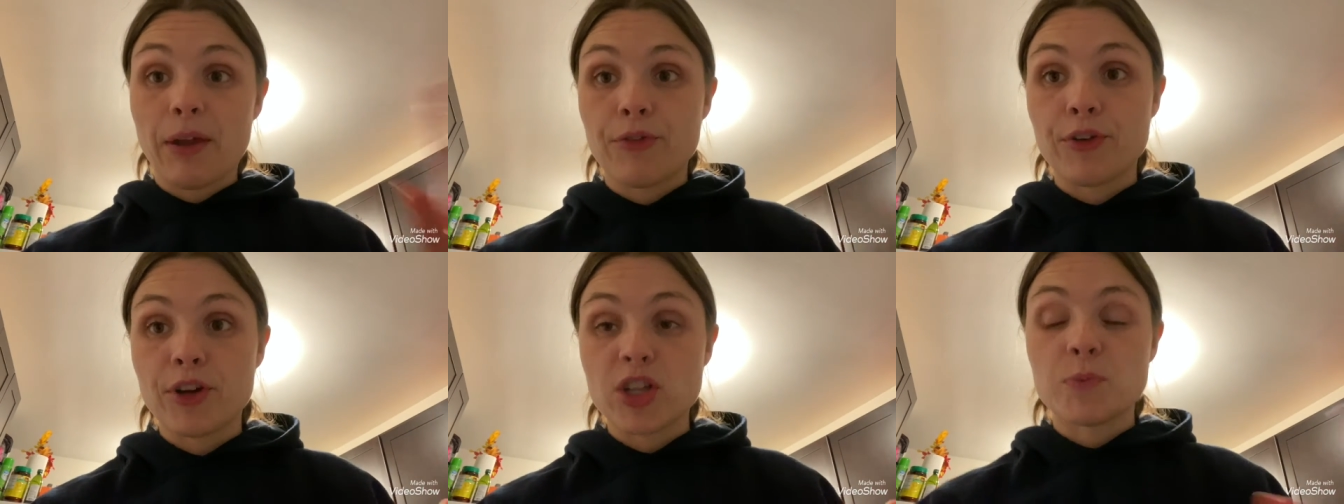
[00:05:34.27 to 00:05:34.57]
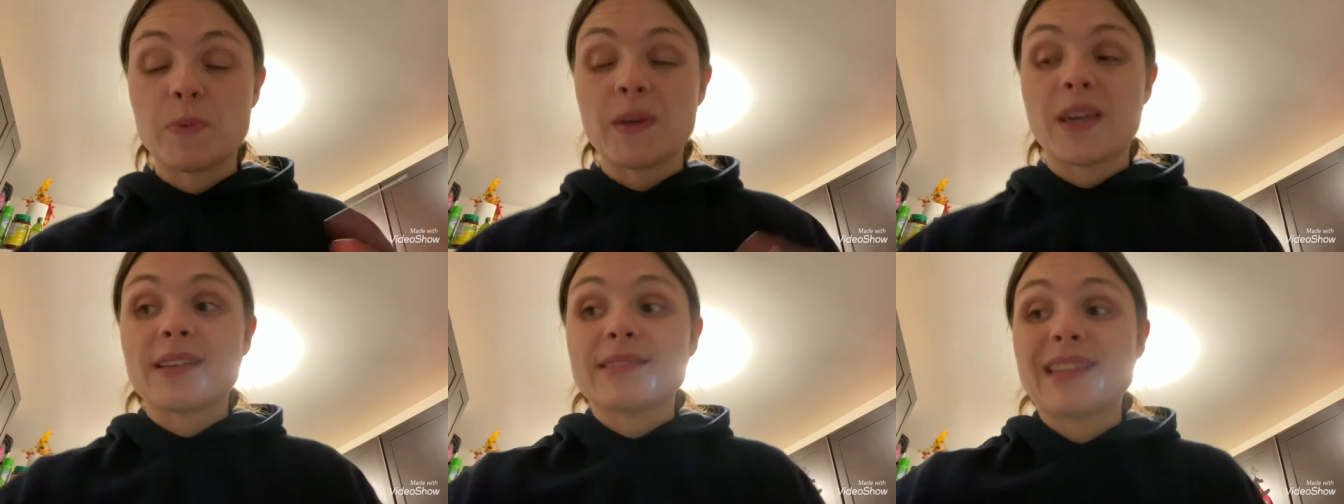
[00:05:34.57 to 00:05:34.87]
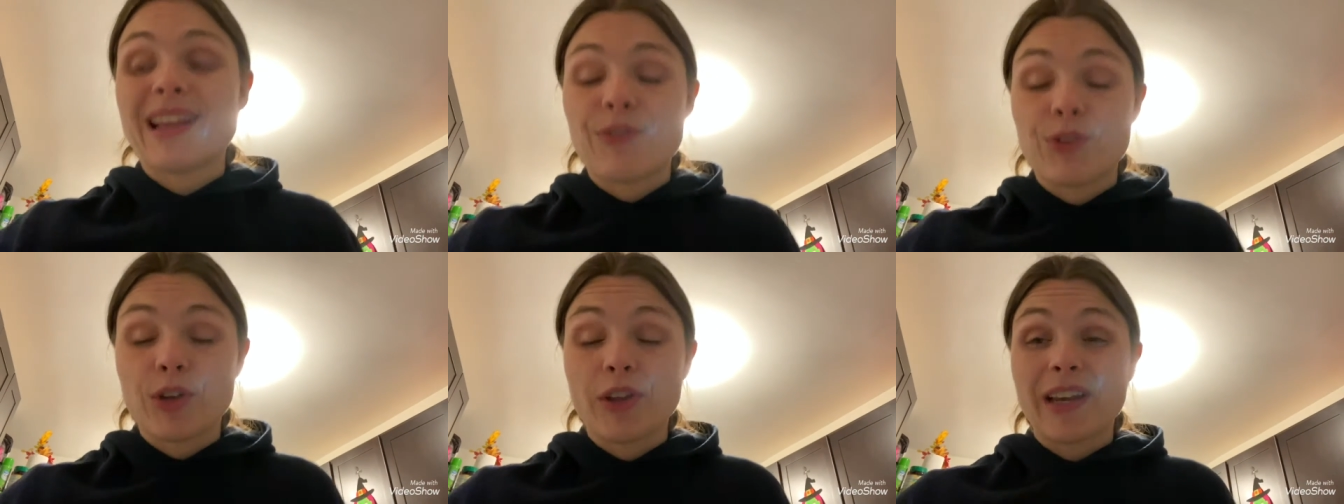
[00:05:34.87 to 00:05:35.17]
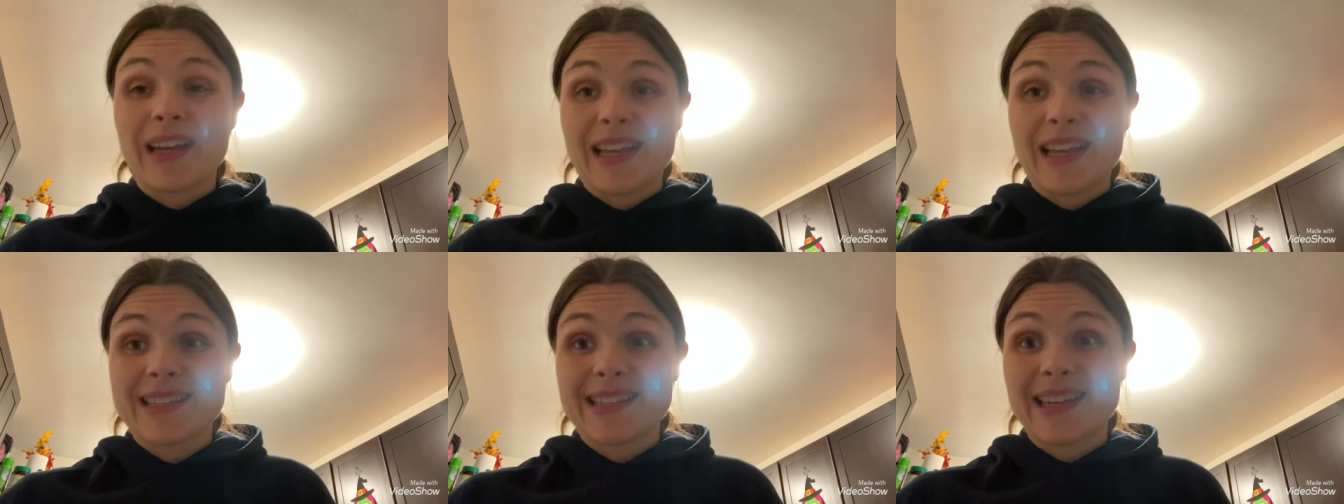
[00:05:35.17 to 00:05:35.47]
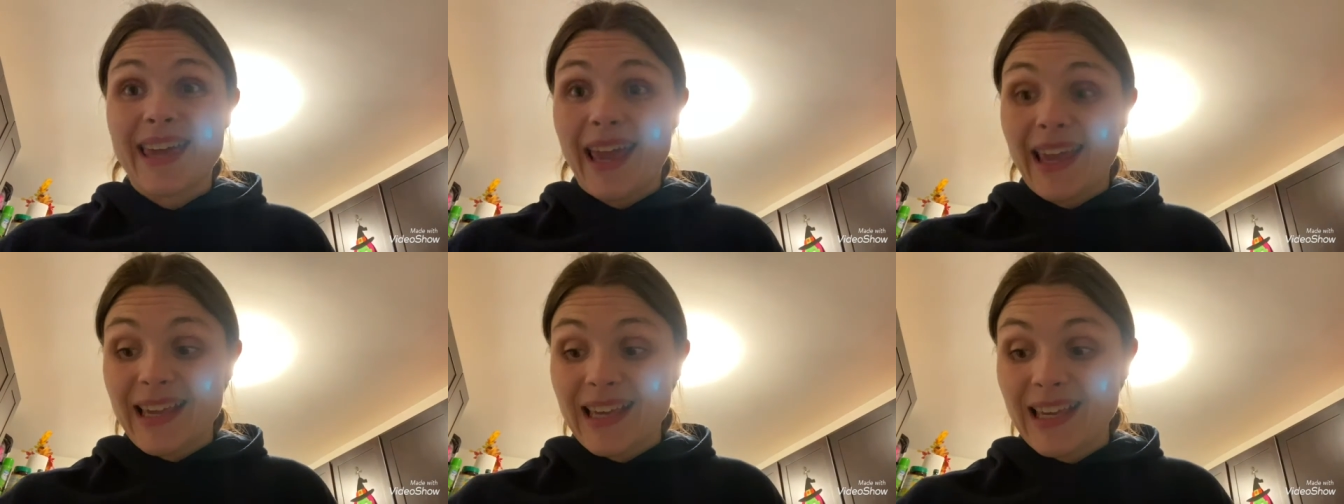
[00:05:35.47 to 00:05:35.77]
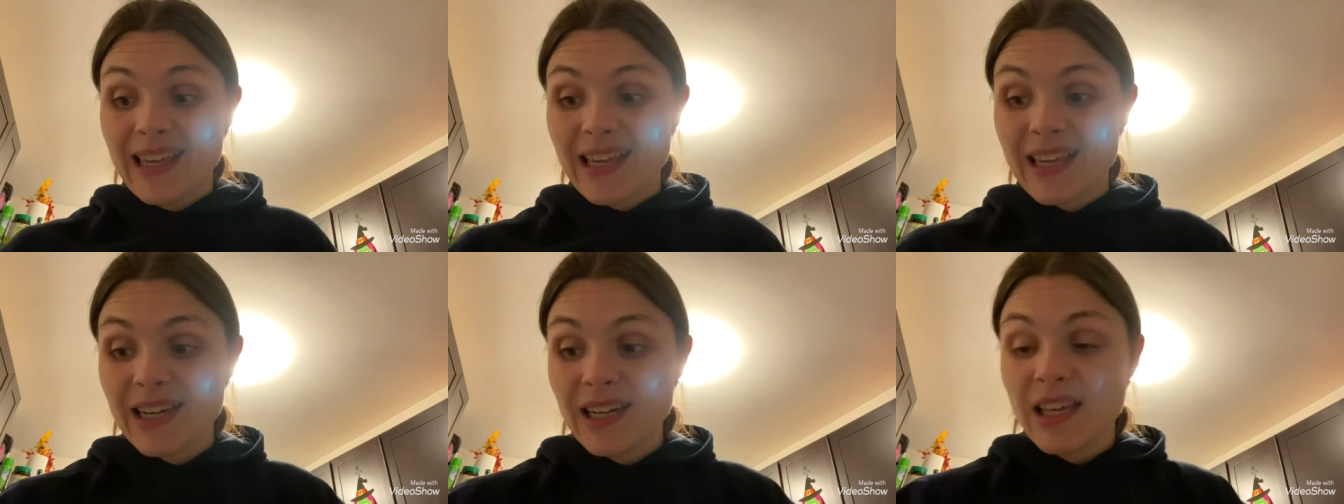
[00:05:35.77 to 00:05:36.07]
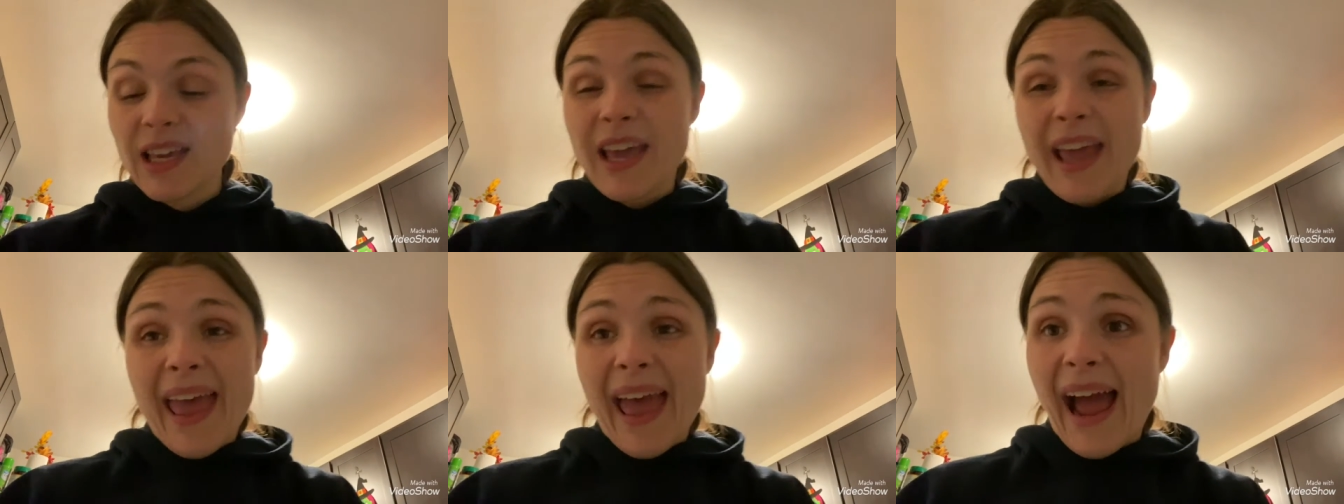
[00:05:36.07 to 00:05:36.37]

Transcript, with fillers: fridge because they really need to get eaten.